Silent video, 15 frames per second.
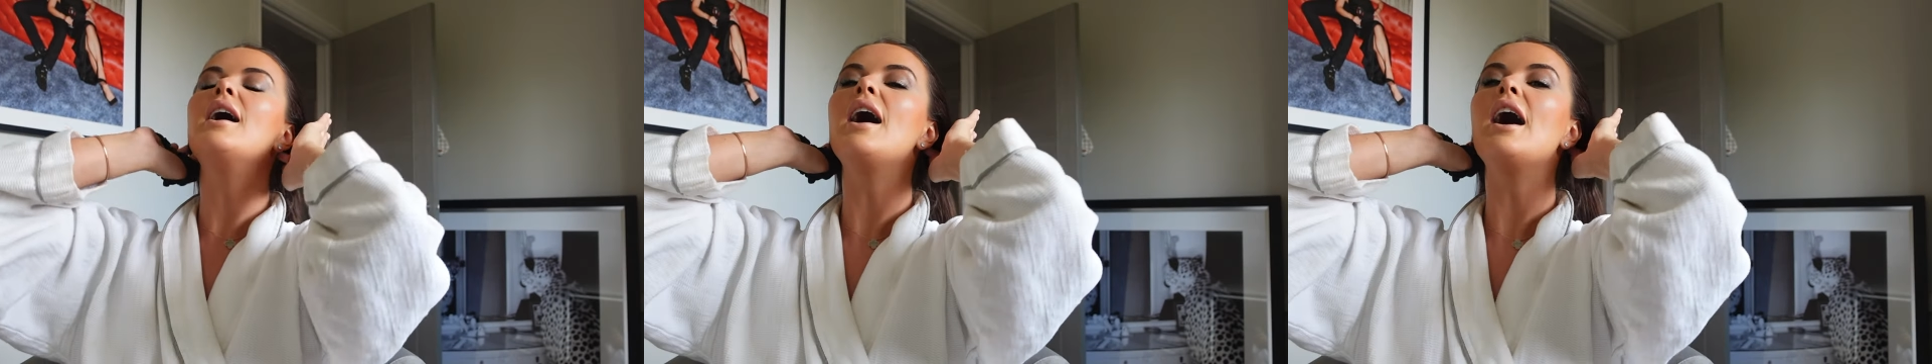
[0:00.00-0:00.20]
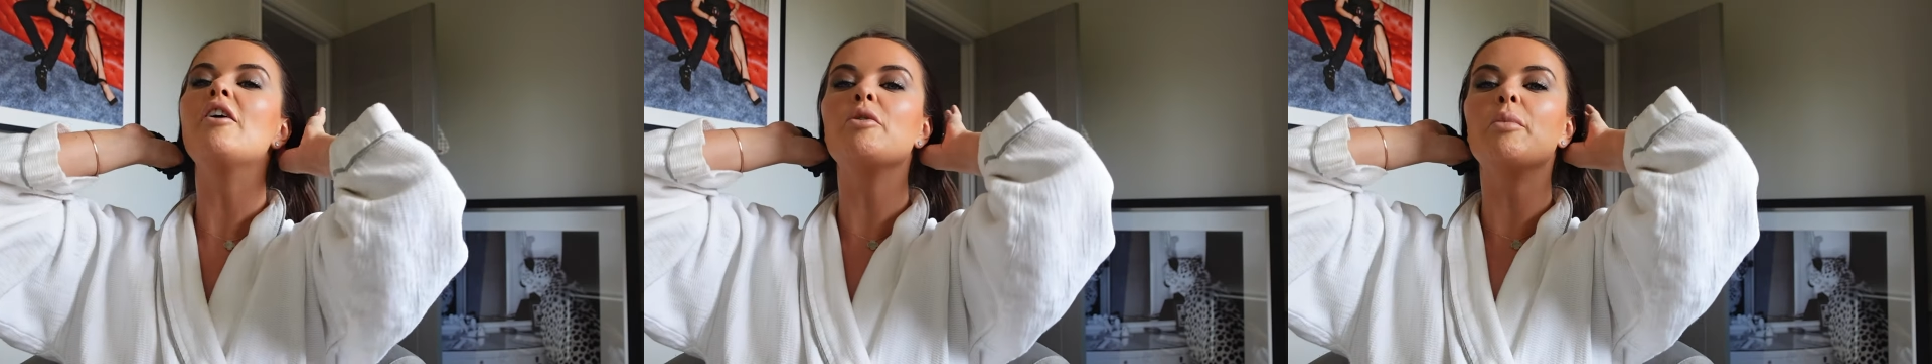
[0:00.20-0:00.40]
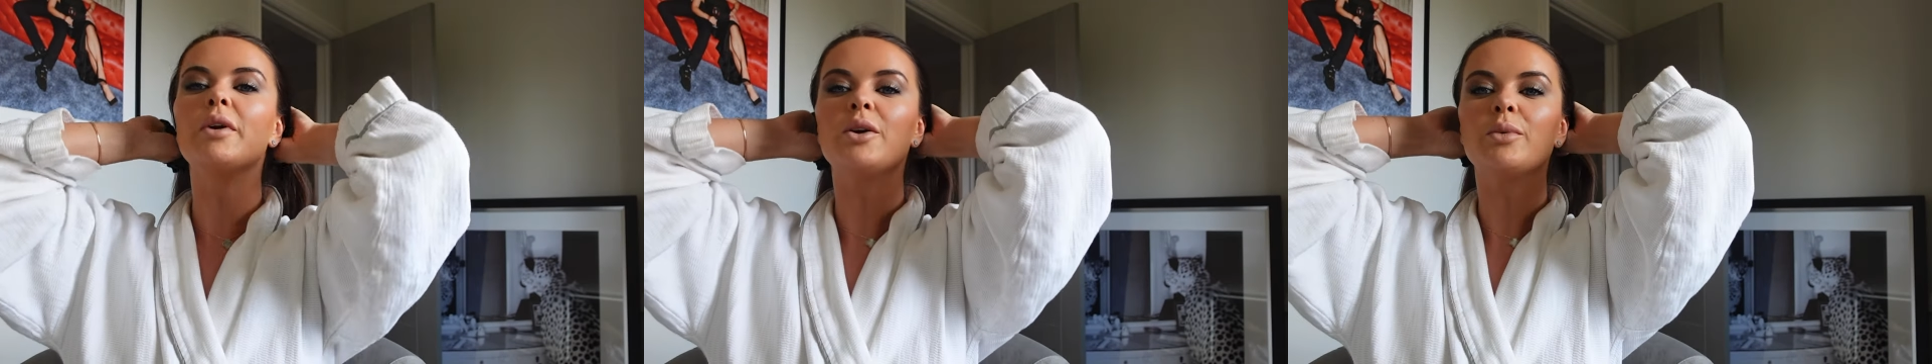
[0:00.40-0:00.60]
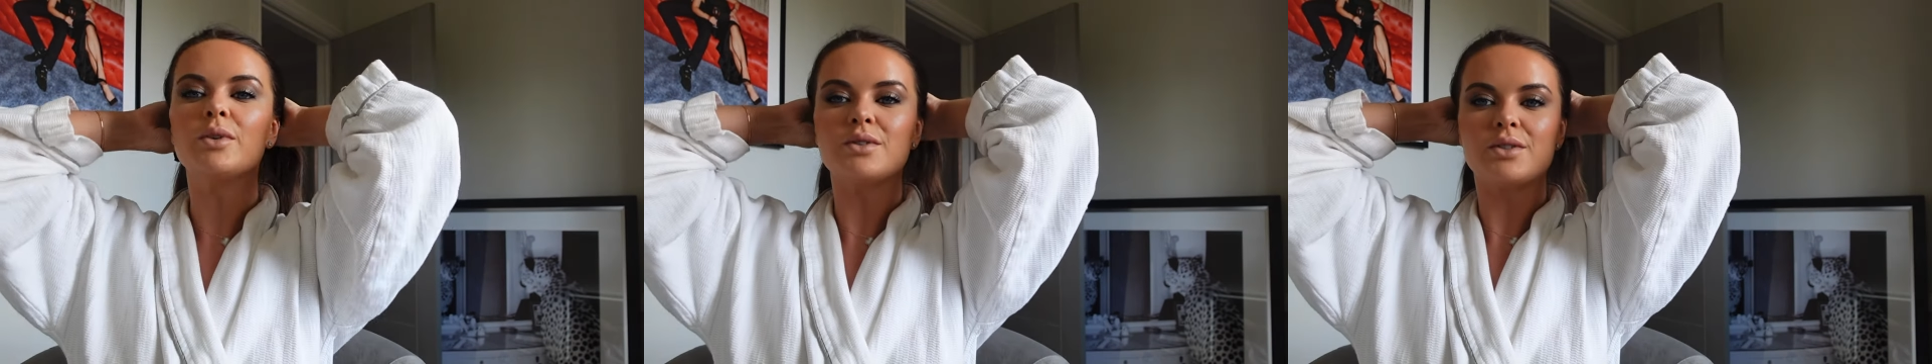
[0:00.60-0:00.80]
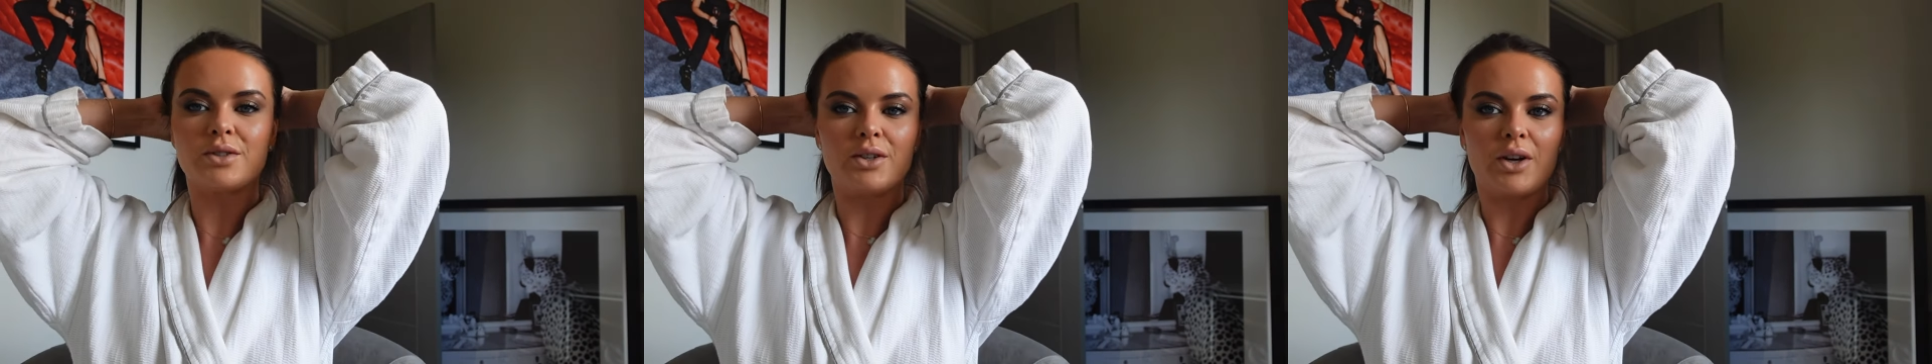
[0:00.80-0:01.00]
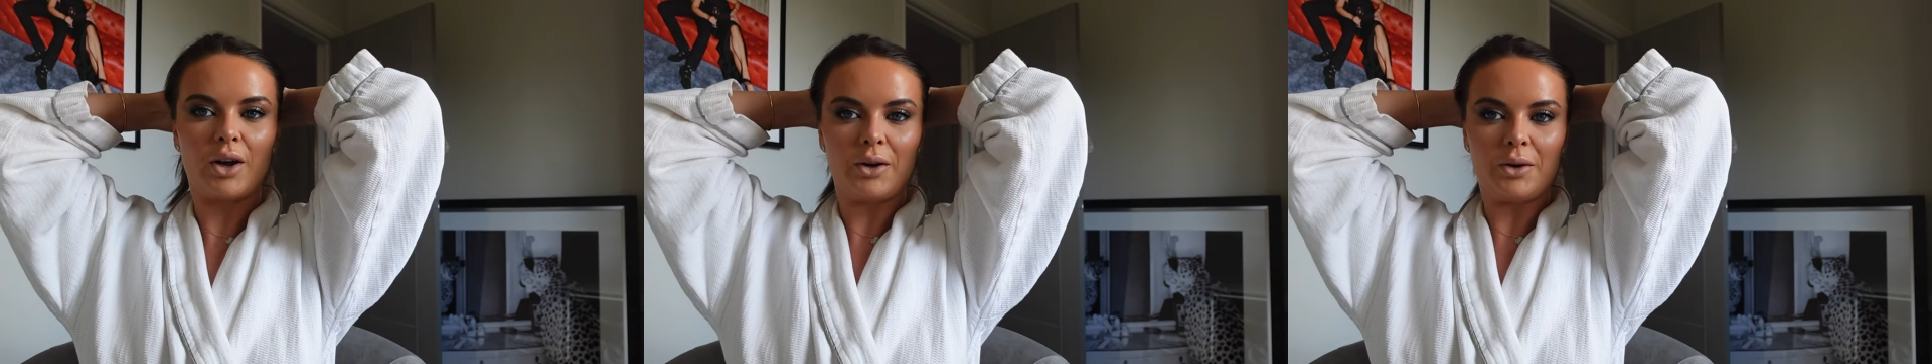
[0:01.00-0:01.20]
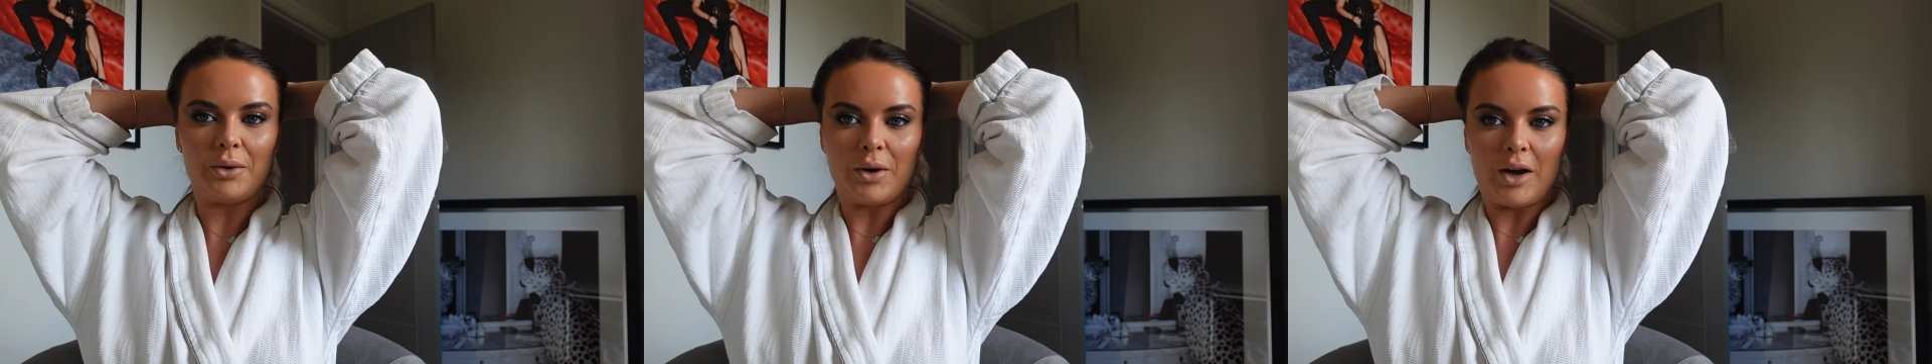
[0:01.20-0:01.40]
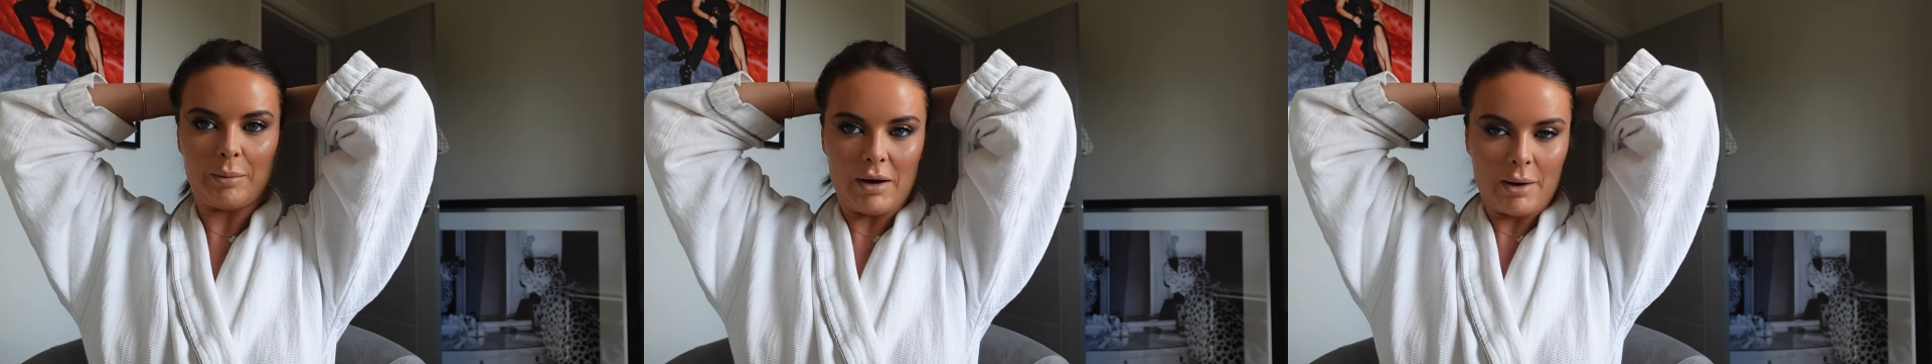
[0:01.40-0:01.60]
Everybody wants to
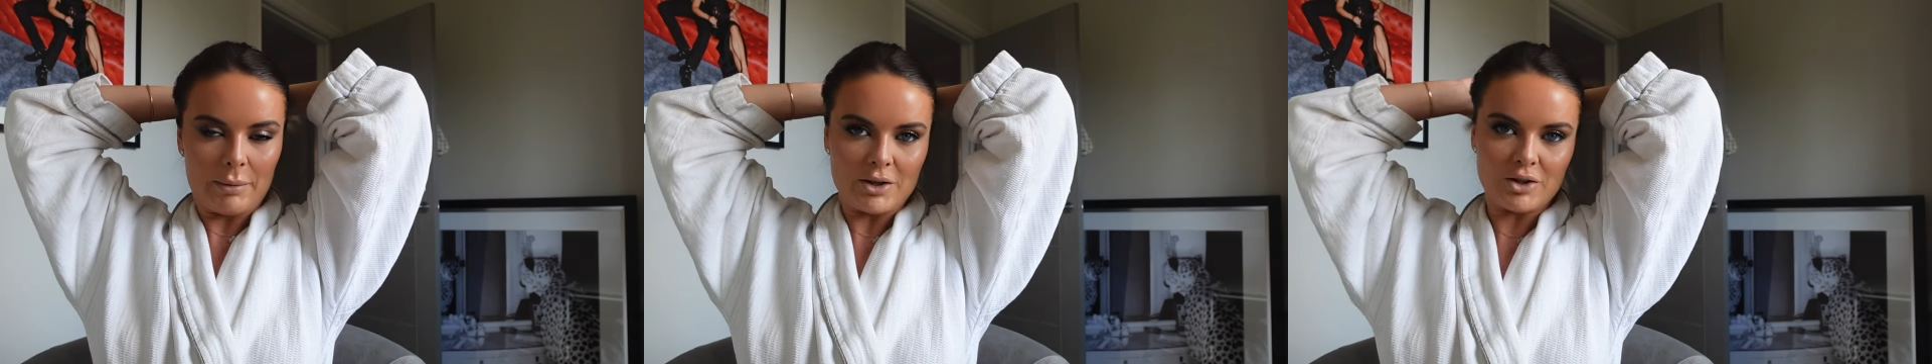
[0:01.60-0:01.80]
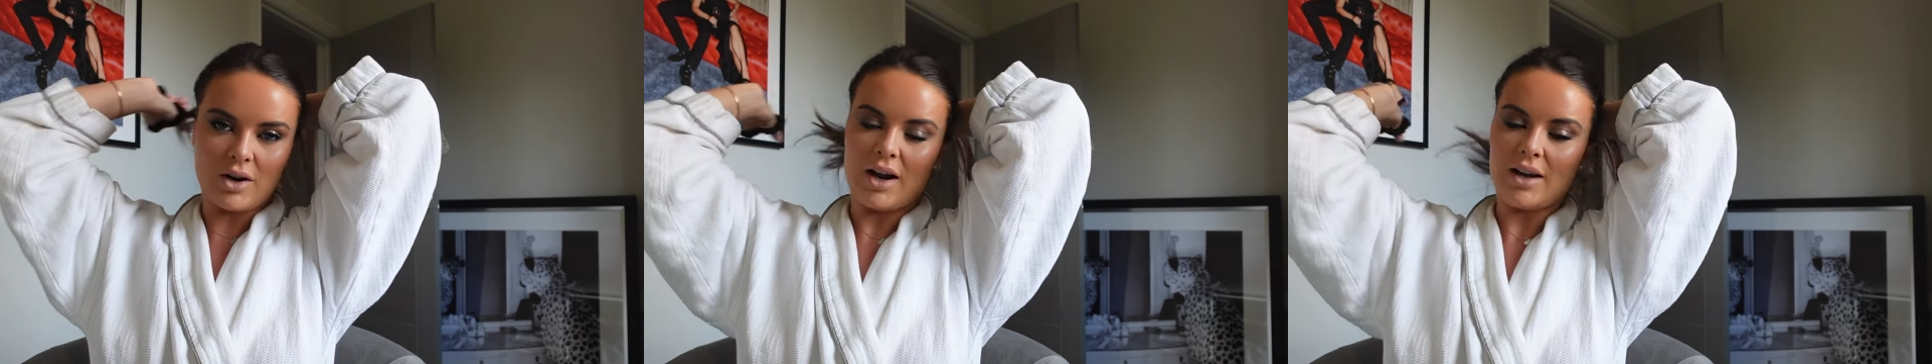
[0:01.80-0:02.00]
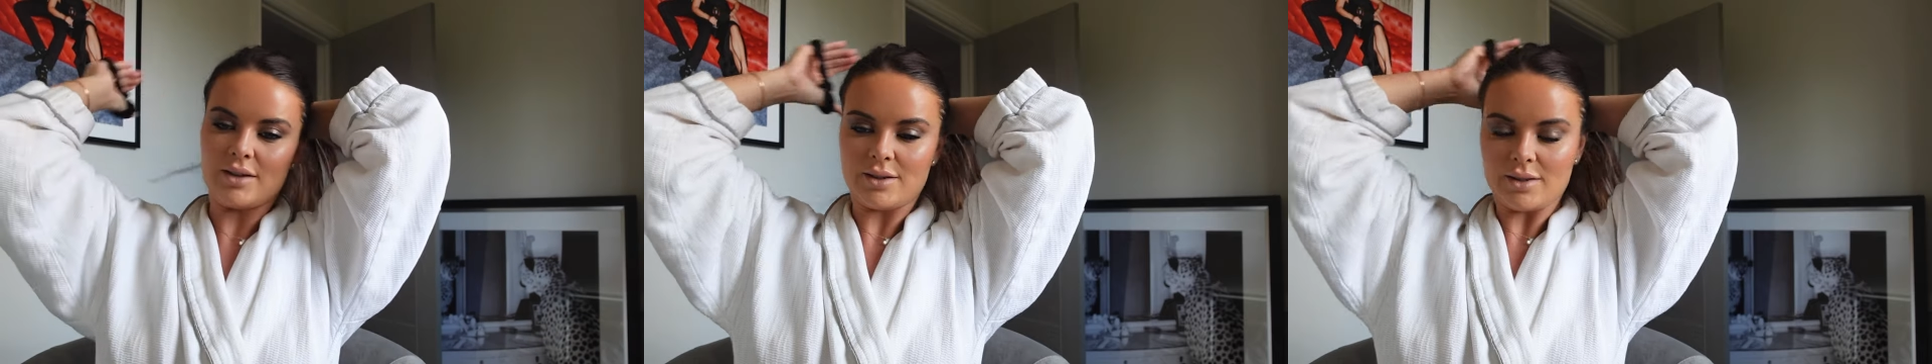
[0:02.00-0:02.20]
know about my dress.